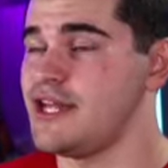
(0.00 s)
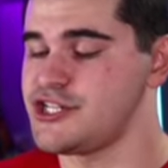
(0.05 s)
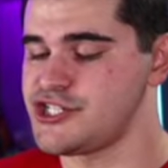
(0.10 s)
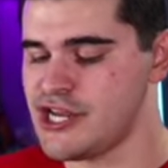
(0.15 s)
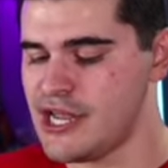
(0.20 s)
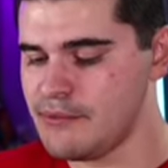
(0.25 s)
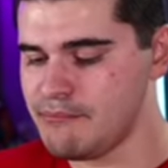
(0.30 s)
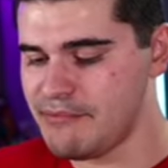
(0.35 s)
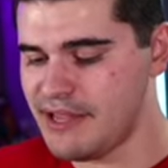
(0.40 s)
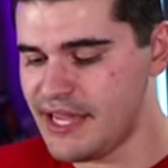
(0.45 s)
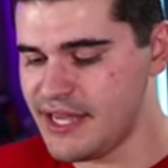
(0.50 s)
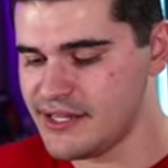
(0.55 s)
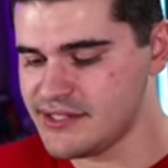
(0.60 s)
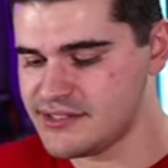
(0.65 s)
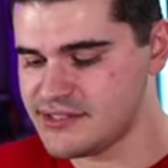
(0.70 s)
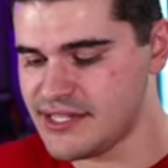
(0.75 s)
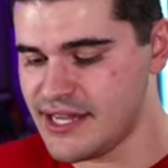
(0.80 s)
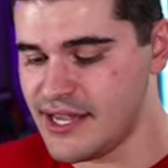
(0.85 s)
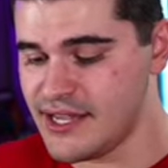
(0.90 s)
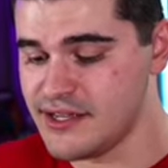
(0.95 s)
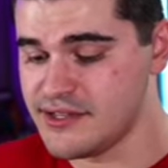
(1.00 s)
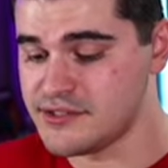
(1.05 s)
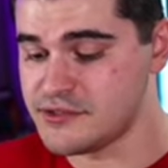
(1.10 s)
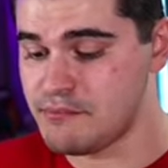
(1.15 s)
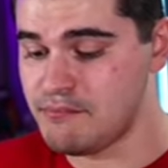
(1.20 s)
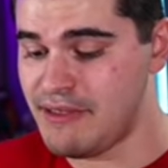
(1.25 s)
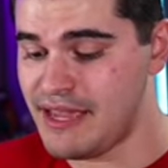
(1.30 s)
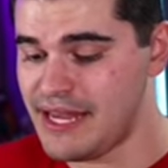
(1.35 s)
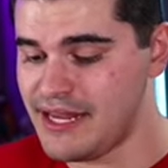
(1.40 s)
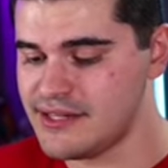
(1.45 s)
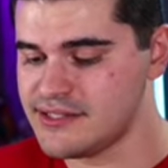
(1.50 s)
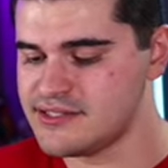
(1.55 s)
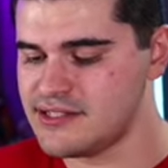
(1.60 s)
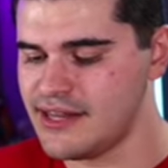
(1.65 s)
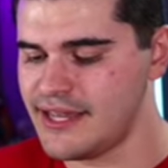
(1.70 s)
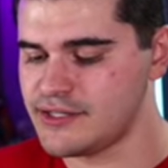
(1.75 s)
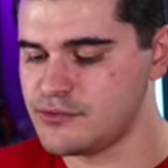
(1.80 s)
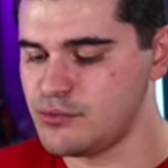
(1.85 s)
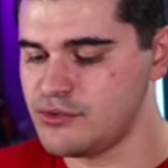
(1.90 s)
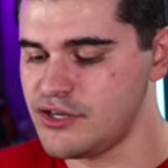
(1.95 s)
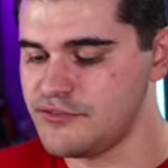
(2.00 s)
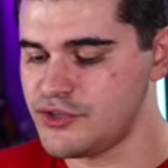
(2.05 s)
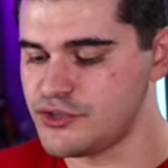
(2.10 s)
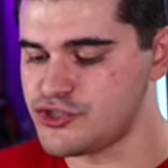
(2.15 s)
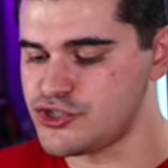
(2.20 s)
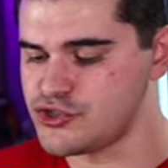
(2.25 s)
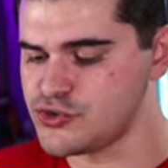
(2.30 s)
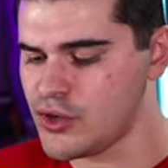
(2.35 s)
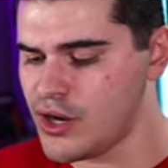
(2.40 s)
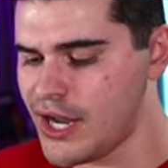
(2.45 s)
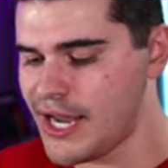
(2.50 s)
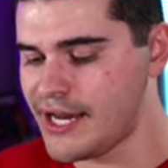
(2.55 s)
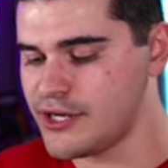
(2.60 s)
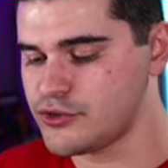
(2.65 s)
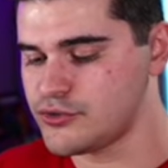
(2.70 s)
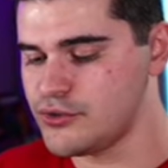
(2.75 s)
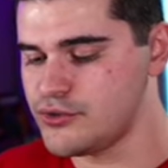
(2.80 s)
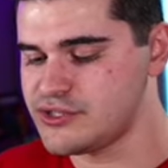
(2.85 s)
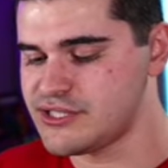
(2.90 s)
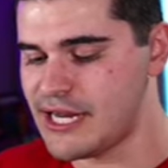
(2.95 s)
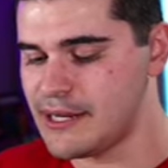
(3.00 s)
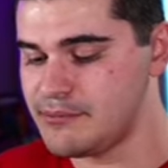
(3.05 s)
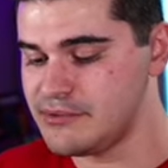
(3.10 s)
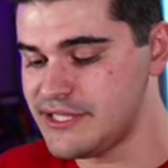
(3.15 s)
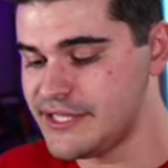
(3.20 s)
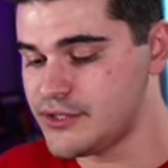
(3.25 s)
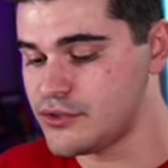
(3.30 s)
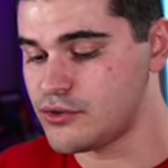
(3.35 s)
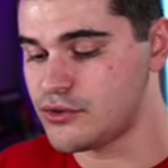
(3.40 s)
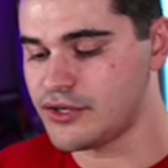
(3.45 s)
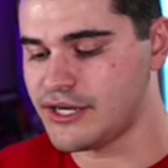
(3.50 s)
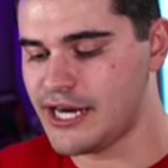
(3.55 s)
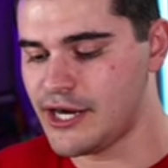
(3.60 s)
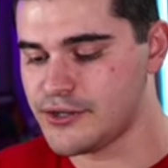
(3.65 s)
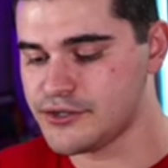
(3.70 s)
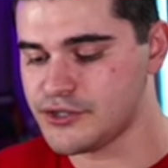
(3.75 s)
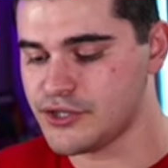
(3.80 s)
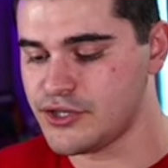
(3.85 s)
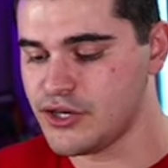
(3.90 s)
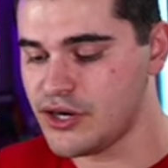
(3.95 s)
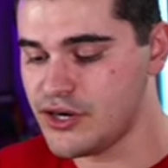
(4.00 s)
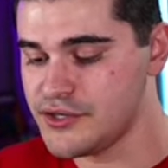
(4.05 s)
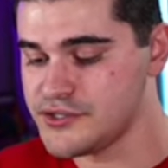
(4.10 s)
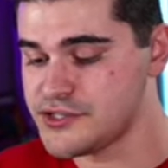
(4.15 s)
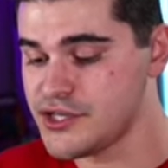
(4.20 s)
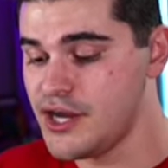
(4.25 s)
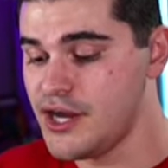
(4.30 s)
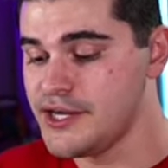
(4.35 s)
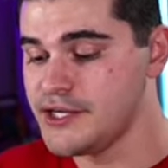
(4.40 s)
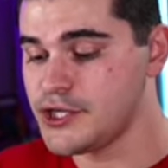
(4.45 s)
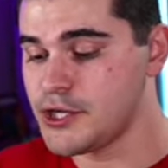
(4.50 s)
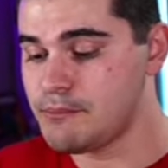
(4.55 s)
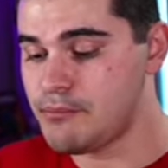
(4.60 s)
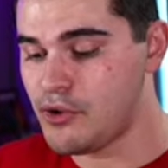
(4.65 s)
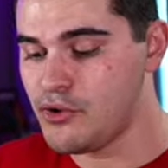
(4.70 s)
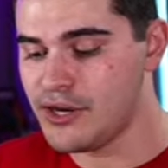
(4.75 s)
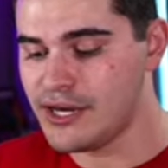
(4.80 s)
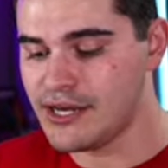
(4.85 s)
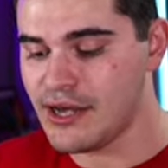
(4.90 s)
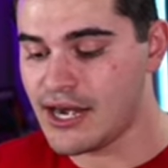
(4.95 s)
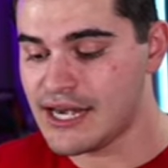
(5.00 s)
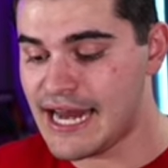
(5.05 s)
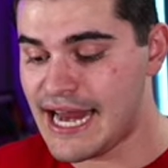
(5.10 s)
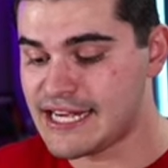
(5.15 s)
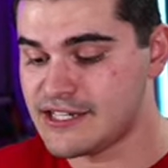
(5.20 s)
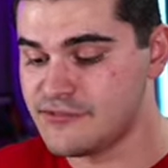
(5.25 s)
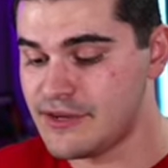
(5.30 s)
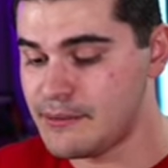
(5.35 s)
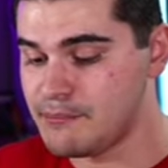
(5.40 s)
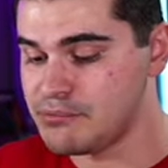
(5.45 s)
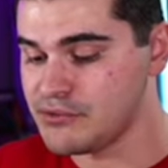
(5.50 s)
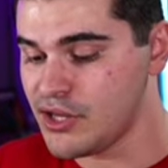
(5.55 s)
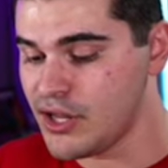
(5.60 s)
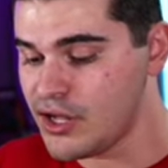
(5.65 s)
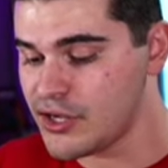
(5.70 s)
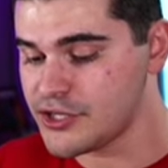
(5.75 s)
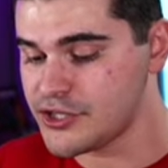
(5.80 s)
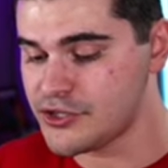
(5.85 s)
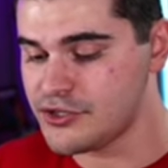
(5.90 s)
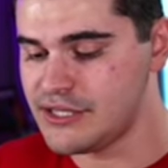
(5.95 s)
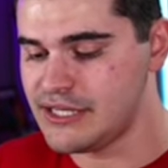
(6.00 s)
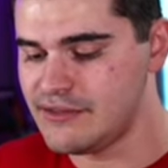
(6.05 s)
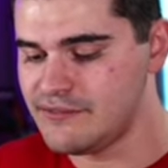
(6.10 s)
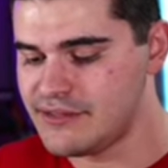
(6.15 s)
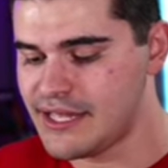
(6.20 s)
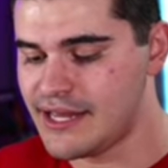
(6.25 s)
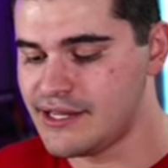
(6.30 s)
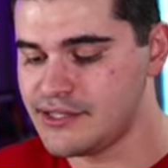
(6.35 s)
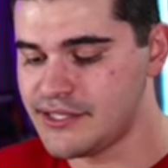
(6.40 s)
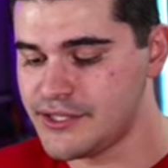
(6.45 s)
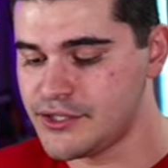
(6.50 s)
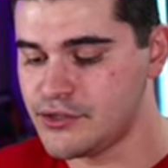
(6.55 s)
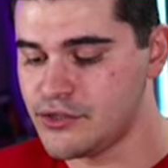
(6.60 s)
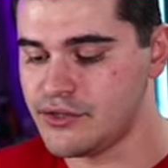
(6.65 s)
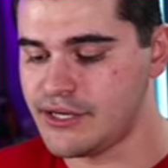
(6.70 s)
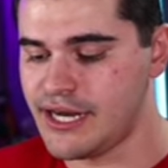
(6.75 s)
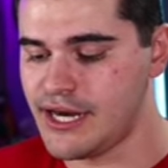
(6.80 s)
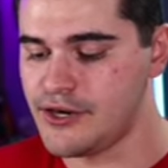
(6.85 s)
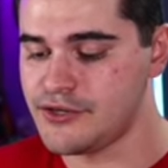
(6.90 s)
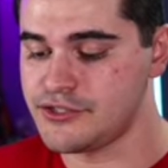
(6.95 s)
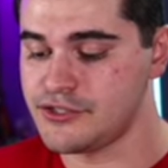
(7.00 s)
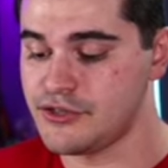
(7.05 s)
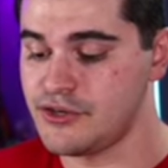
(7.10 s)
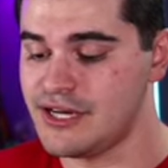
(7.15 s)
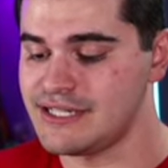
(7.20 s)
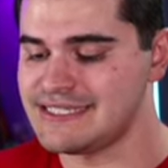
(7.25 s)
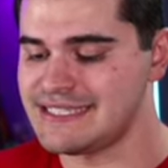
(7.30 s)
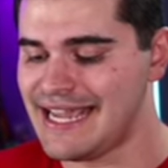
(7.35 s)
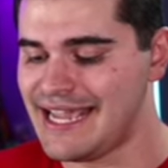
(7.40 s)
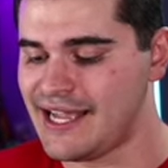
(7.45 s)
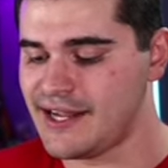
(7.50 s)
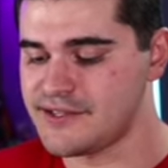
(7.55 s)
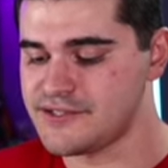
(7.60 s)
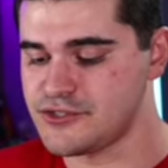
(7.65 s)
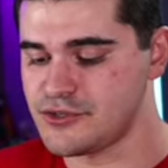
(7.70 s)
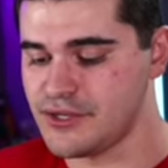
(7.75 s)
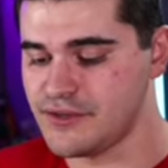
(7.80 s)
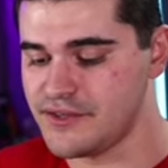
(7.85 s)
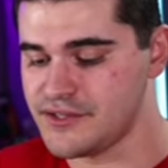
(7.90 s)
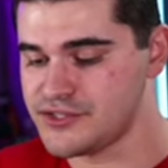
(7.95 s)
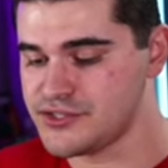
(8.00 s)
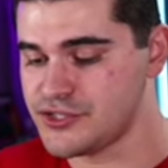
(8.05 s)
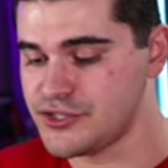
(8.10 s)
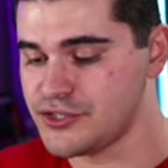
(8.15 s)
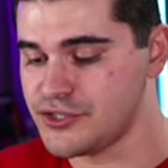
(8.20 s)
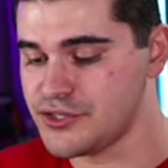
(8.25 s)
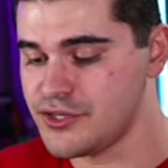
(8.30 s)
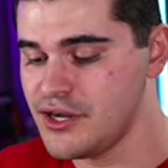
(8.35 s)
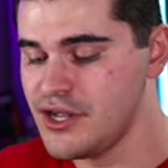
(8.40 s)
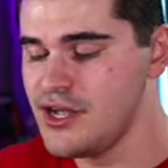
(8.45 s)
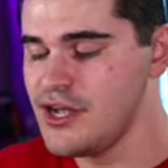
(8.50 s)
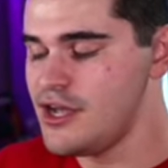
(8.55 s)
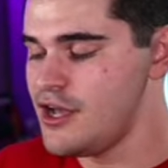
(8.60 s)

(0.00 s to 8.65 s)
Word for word: Jambe says, main, select one of your Straw Hat crew type leader or character cards. Your opponent cannot activate blocker if that leader or character attacks during this turn.